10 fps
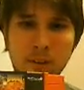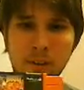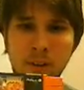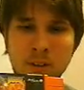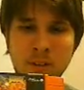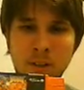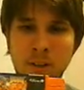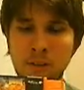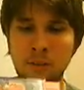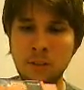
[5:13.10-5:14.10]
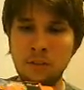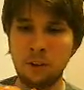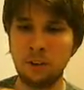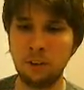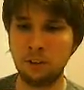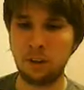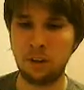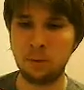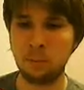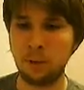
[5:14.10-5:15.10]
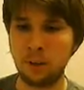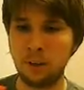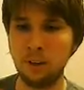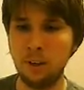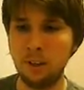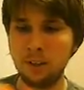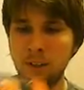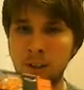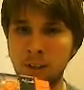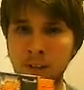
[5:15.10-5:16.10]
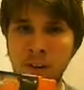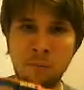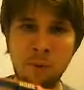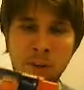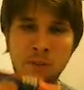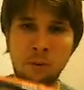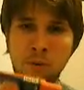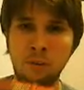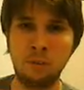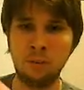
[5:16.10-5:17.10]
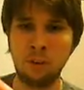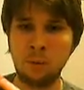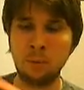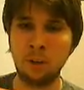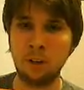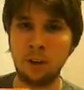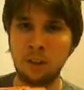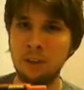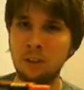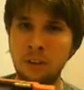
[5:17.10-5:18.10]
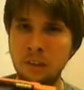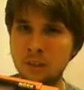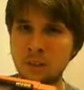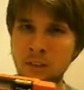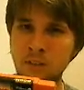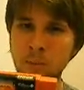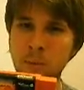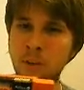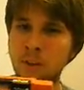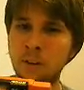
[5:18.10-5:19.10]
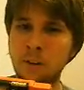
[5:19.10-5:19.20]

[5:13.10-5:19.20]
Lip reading: It's a fun little game to play. I've played it through and completed it, I think on the easiest level, but